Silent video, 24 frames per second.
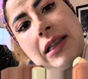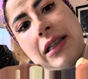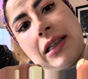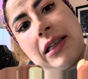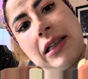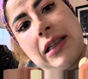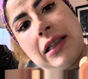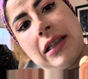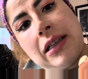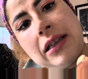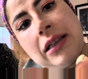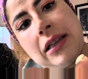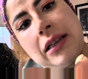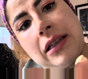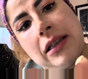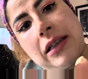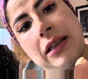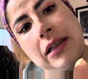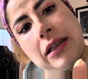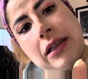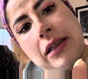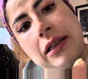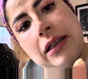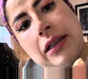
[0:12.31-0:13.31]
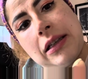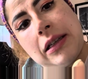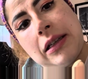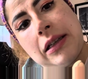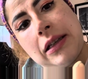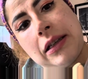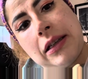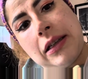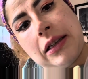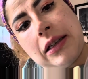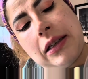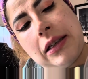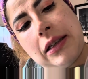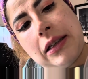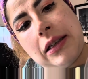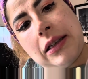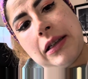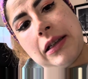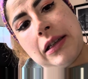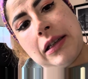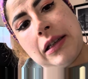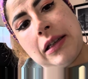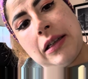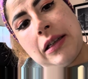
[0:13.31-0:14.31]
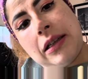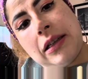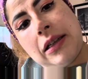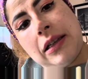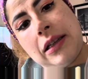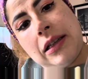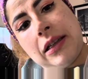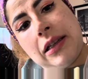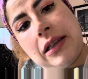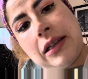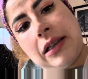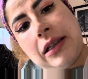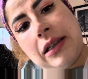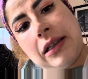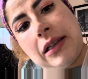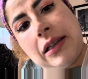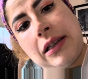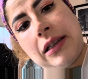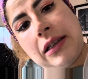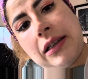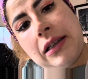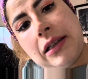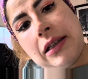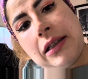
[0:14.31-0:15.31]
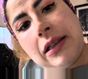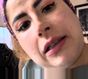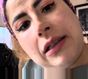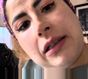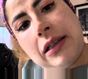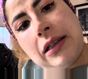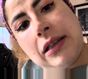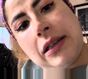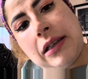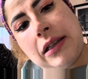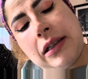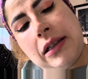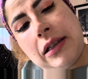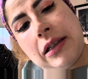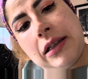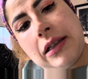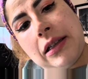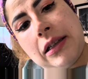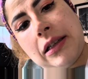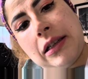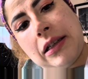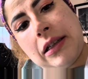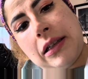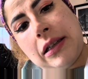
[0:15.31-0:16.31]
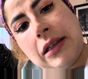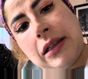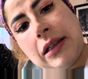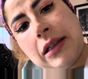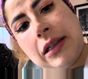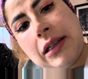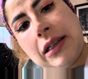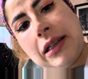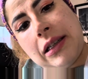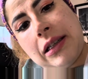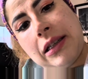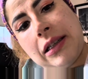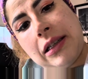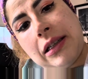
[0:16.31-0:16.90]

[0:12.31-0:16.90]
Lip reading: and the applicator. First, I clean my lashes with the prep cloth.